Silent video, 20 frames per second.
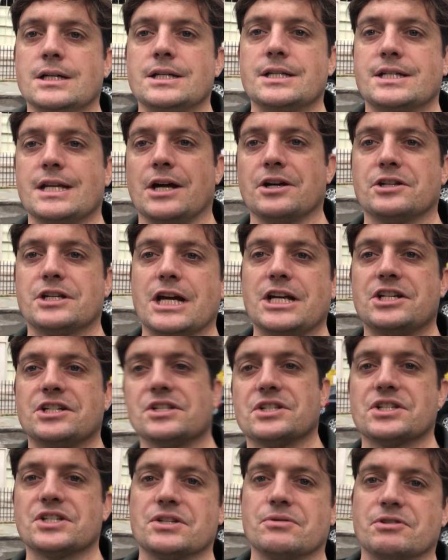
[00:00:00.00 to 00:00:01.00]

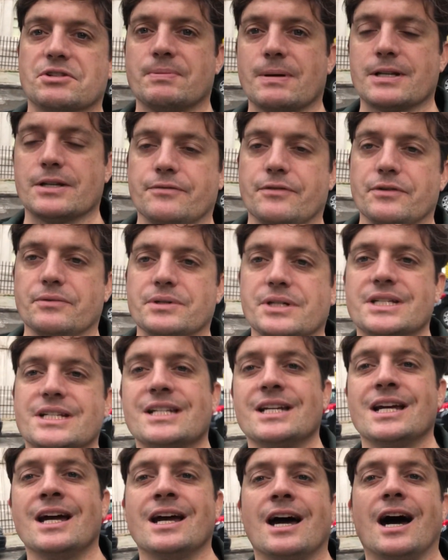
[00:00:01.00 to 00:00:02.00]
Salutations, respected
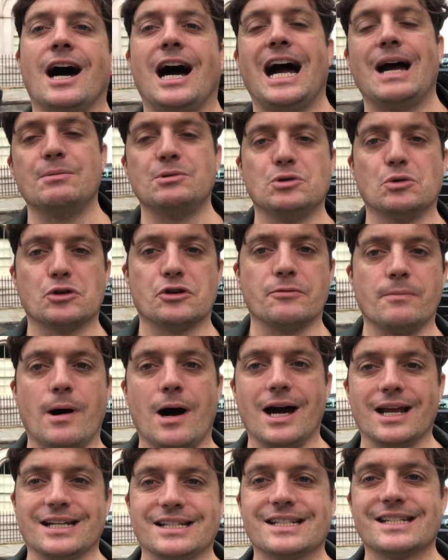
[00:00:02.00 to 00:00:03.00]
viewers. I'm George from
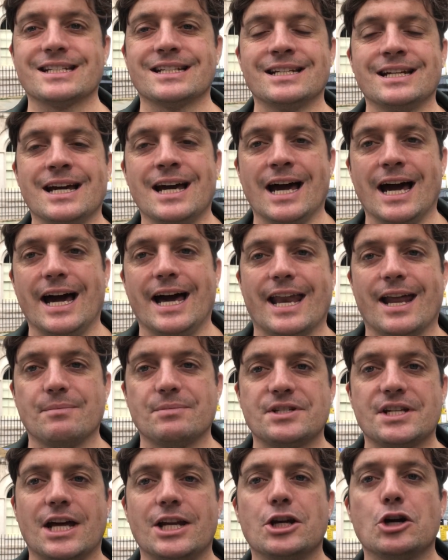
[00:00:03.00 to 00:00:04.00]
Ireland, and I'm
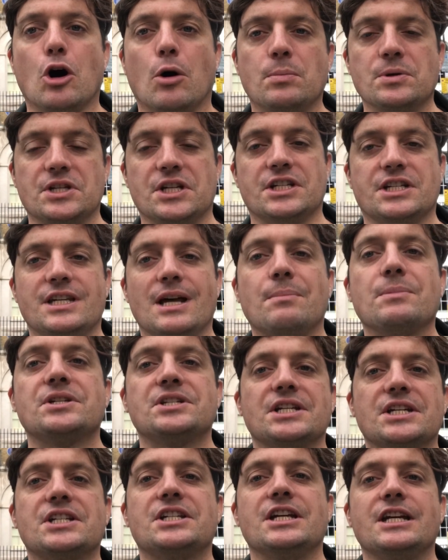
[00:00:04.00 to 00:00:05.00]
standing opposite number
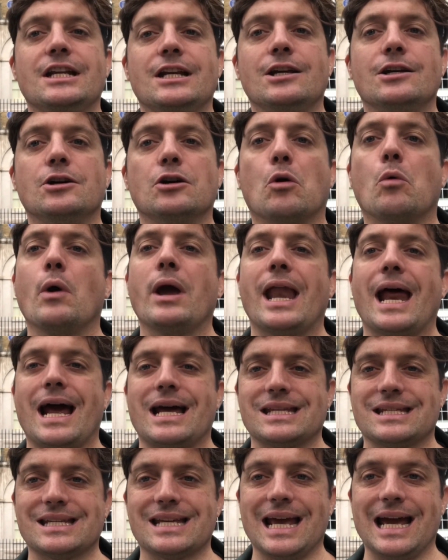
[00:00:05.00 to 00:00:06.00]
16 Queen
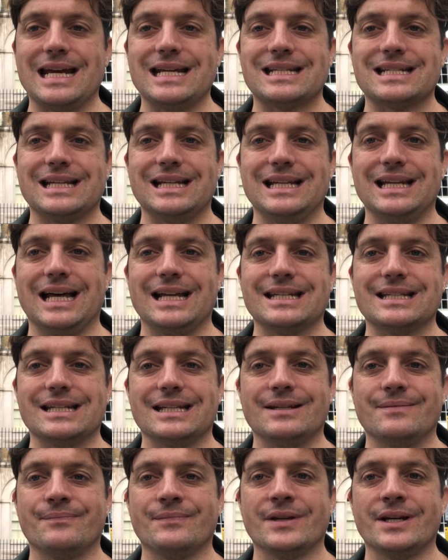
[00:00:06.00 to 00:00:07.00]
Anne's Gate,
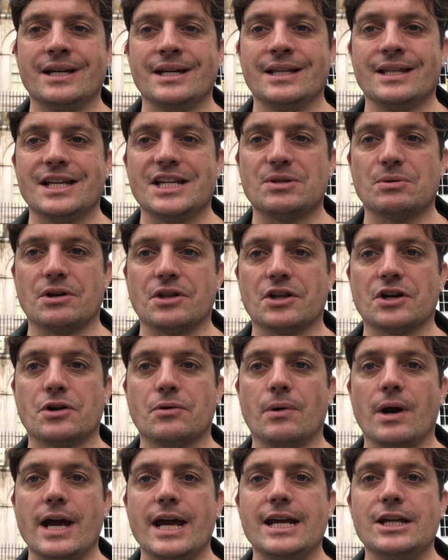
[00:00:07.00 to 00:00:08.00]
London. It's one of the
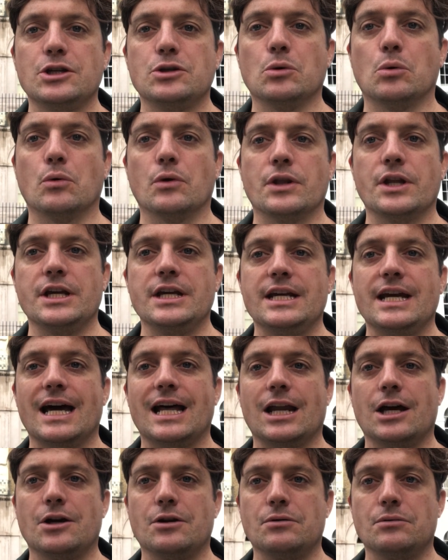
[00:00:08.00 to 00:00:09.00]
grey door and the
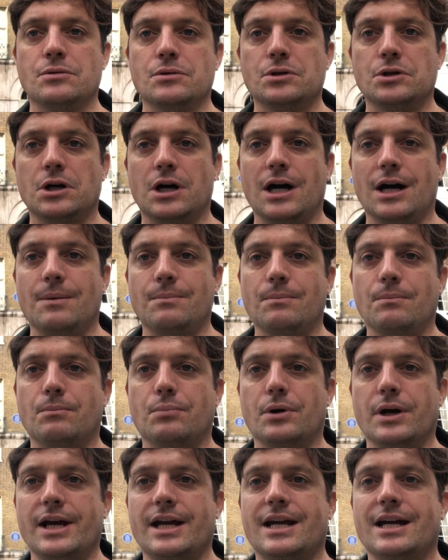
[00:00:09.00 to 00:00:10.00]
yellow um,
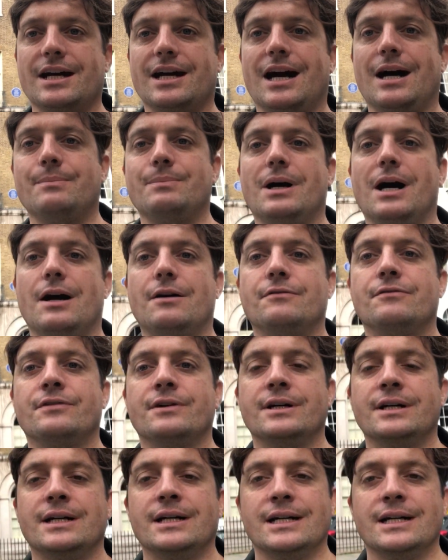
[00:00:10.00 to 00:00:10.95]
brick above.